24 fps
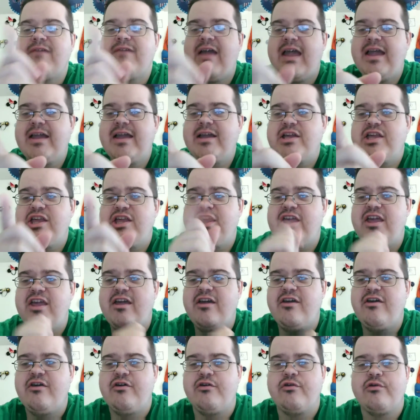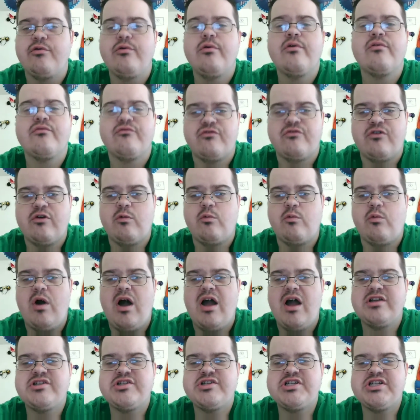Thank you for
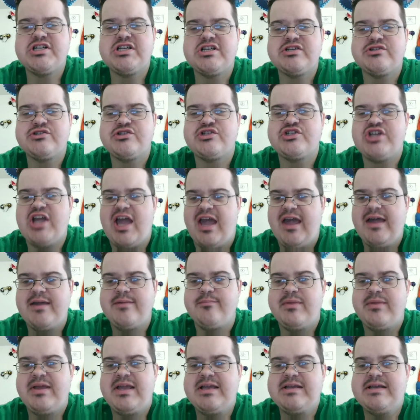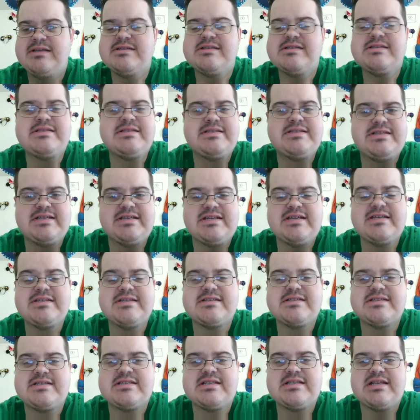watching Jamie's
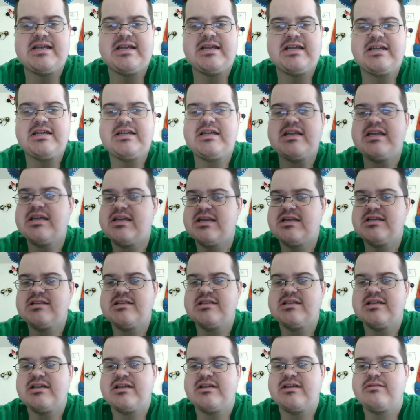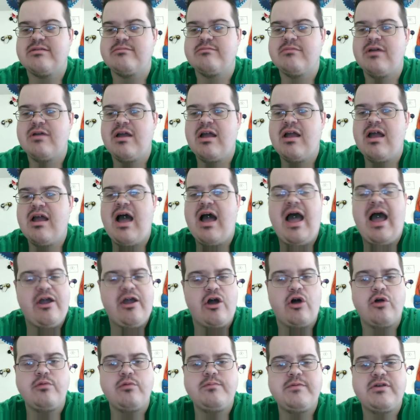Disney Kingdom. I
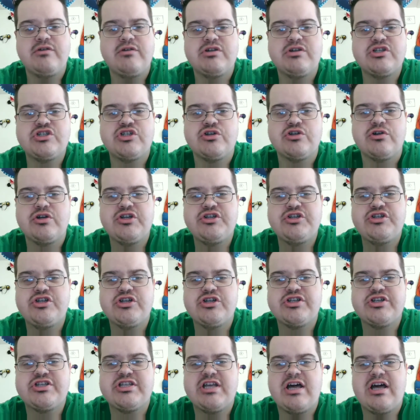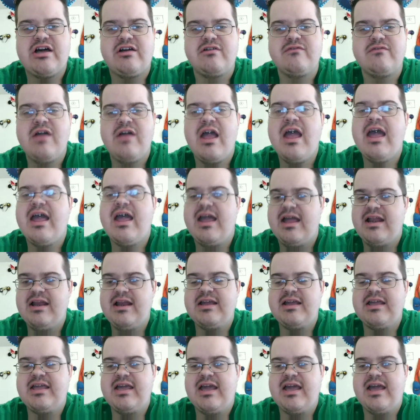hope you enjoyed yourself. And
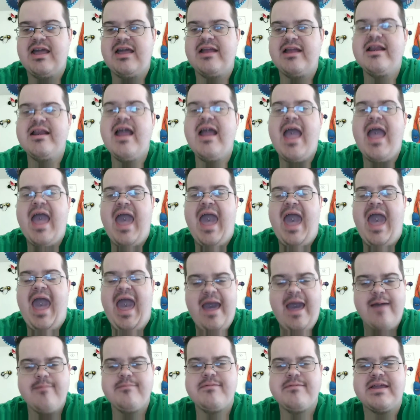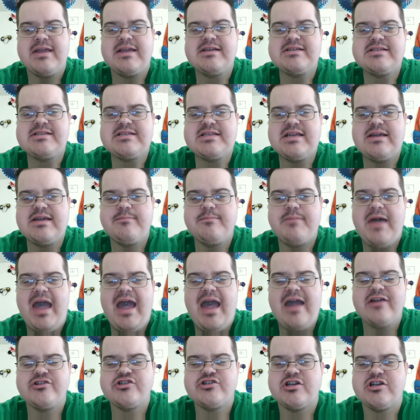again, happy St.
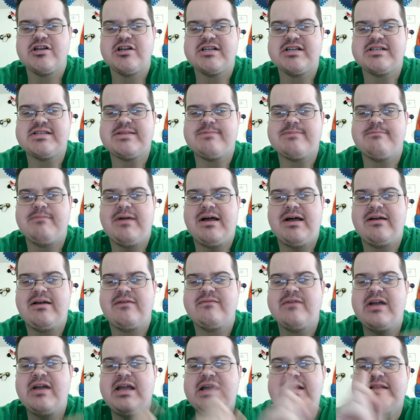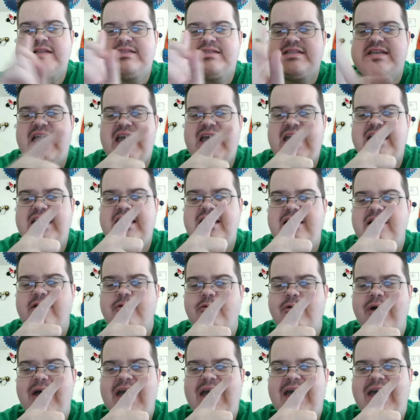Patrick's Month. Take it
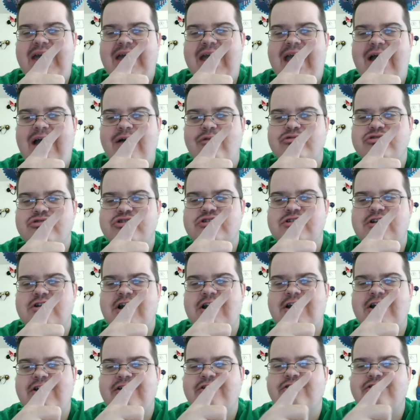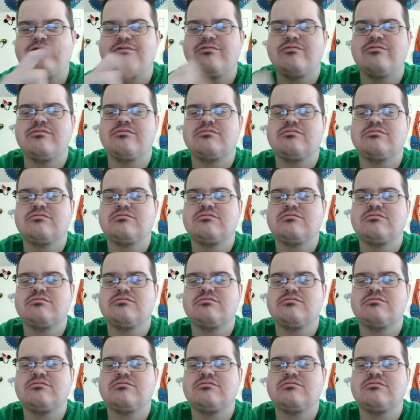away, outro.